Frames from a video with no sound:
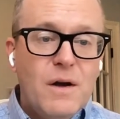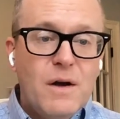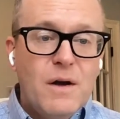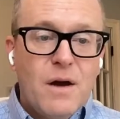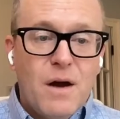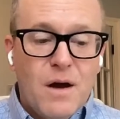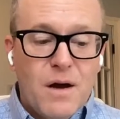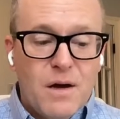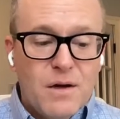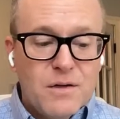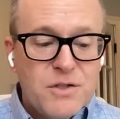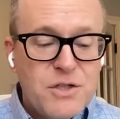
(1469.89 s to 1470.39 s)

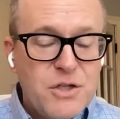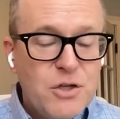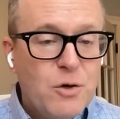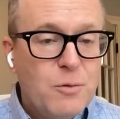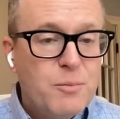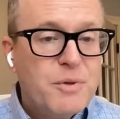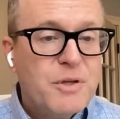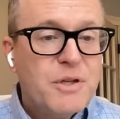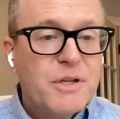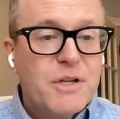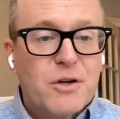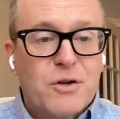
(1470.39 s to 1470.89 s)

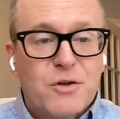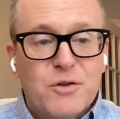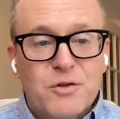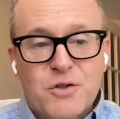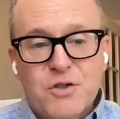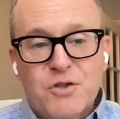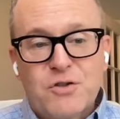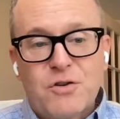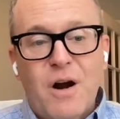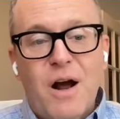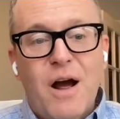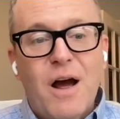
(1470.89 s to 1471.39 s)
geopolitical
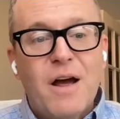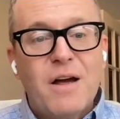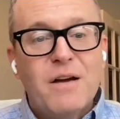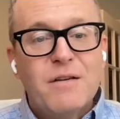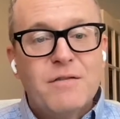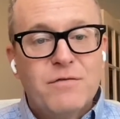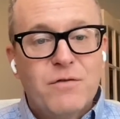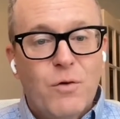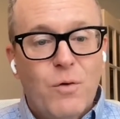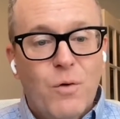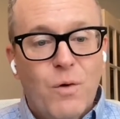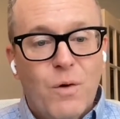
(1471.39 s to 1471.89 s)
strife
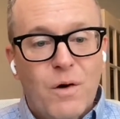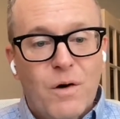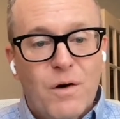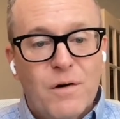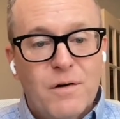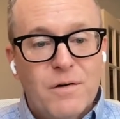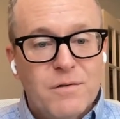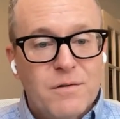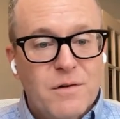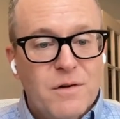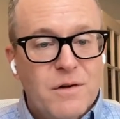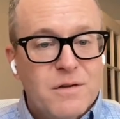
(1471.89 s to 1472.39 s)

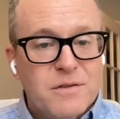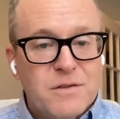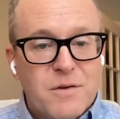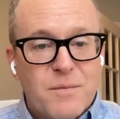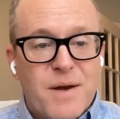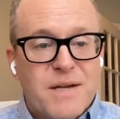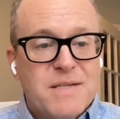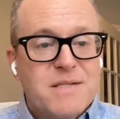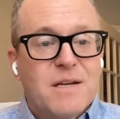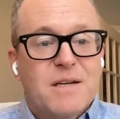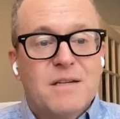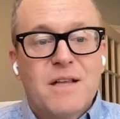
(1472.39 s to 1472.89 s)
or a
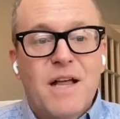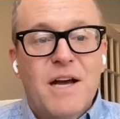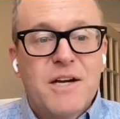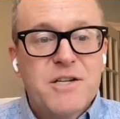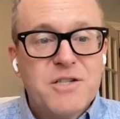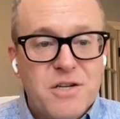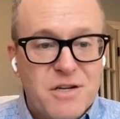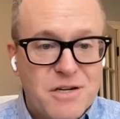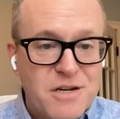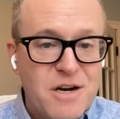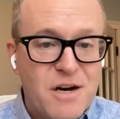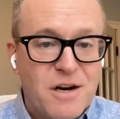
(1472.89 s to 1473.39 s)
domestic
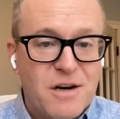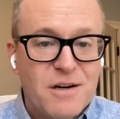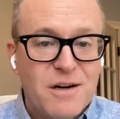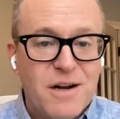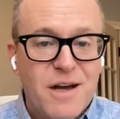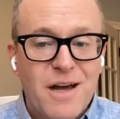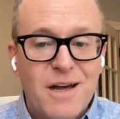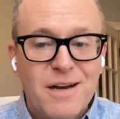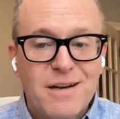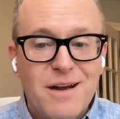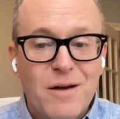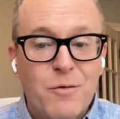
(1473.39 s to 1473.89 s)
election year.
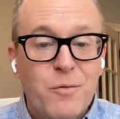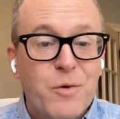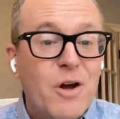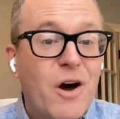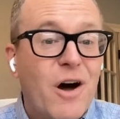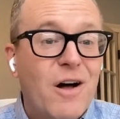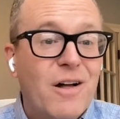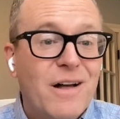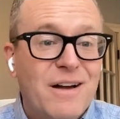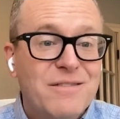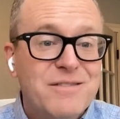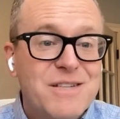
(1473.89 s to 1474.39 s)
And we
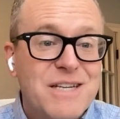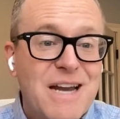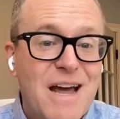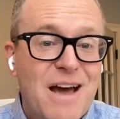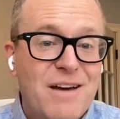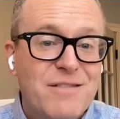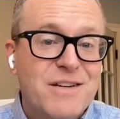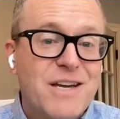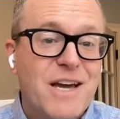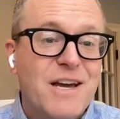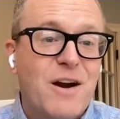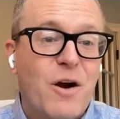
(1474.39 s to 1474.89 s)
all have to
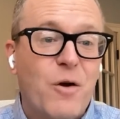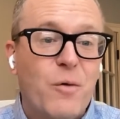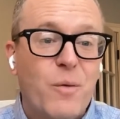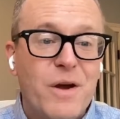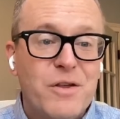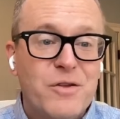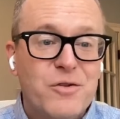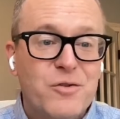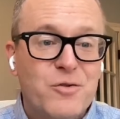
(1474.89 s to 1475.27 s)
navigate our way